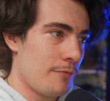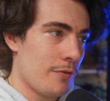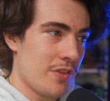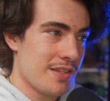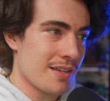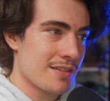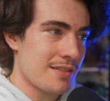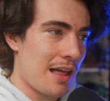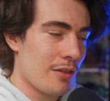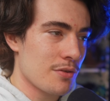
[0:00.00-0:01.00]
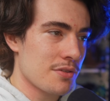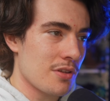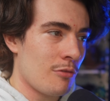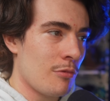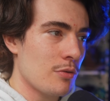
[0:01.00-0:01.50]
$56
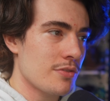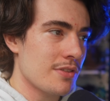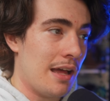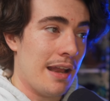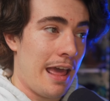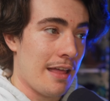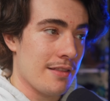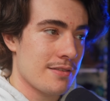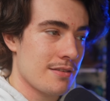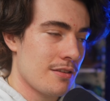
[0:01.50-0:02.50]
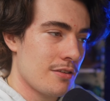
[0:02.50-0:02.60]
almost on ads.